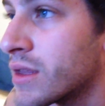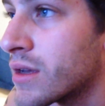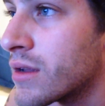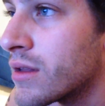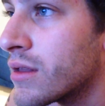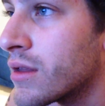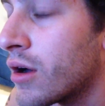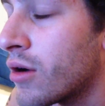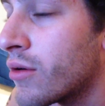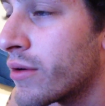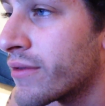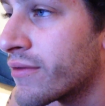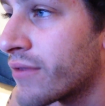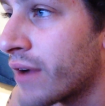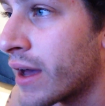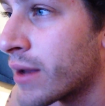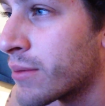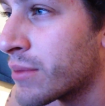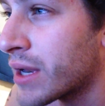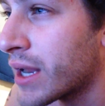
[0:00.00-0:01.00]
Little low in
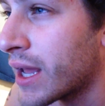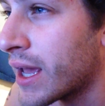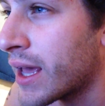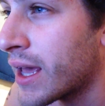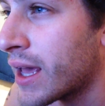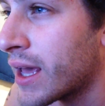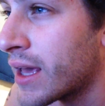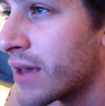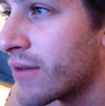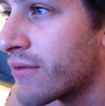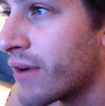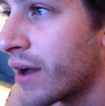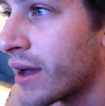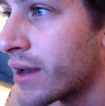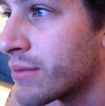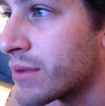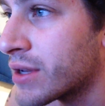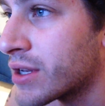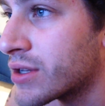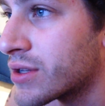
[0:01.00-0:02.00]
vitamin A,
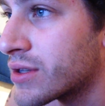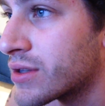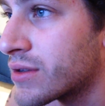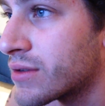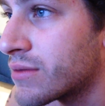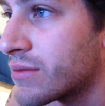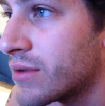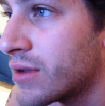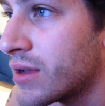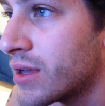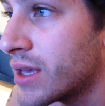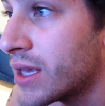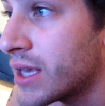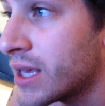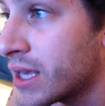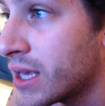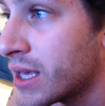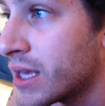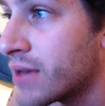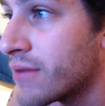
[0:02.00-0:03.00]
vitamin
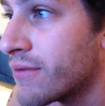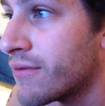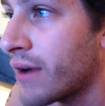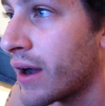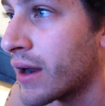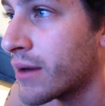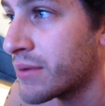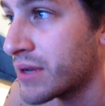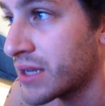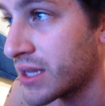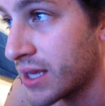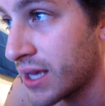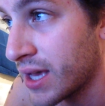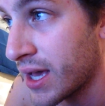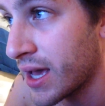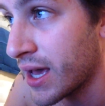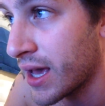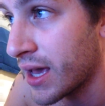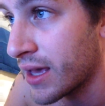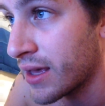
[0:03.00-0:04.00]
E, vitamin
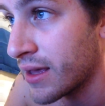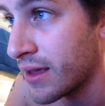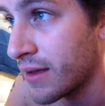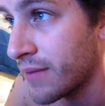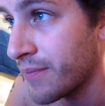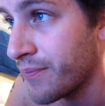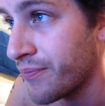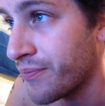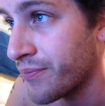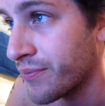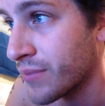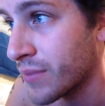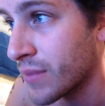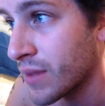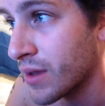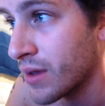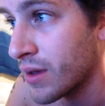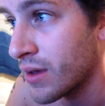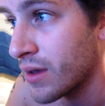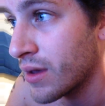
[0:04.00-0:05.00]
K.
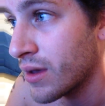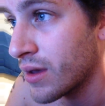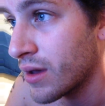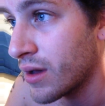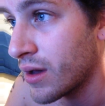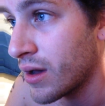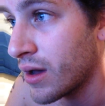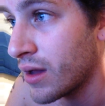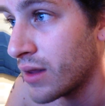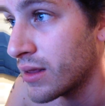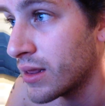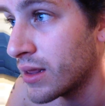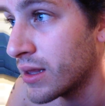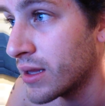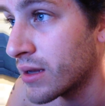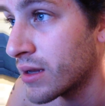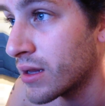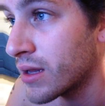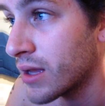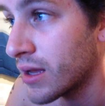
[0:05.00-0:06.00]
A
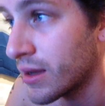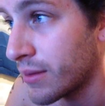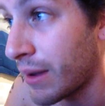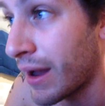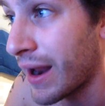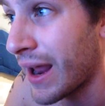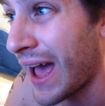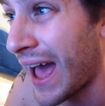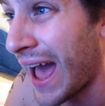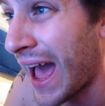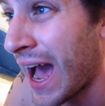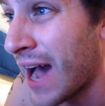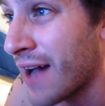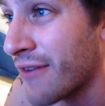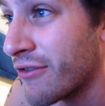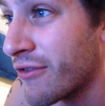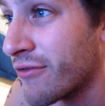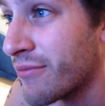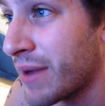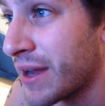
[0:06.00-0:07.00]
little, about
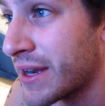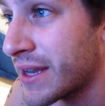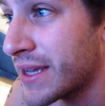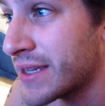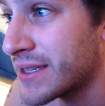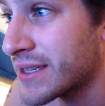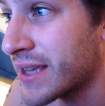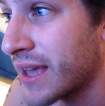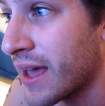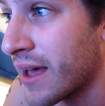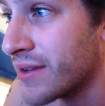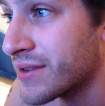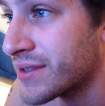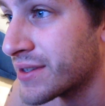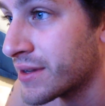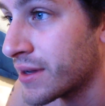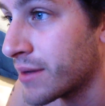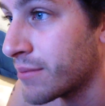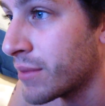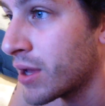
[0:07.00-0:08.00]
half of my day's
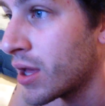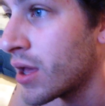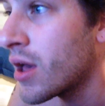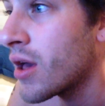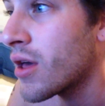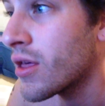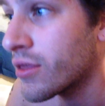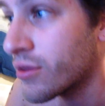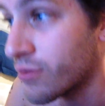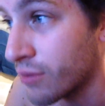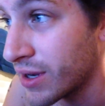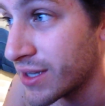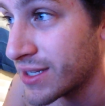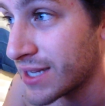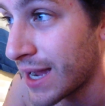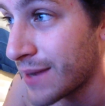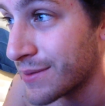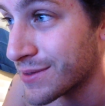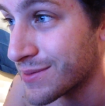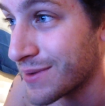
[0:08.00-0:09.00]
calcium, three
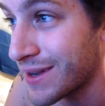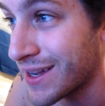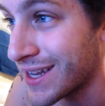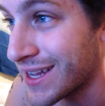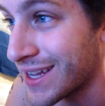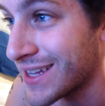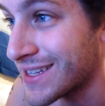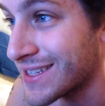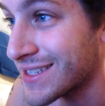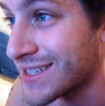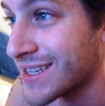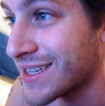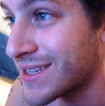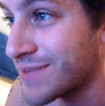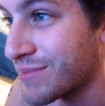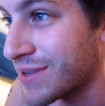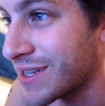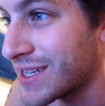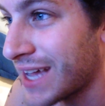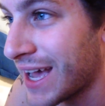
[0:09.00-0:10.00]
times my day's
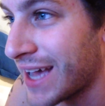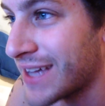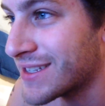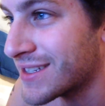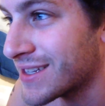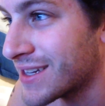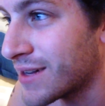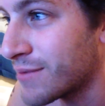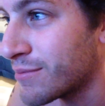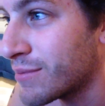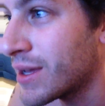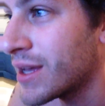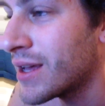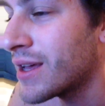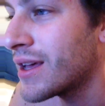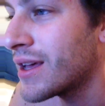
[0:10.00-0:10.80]
potassium,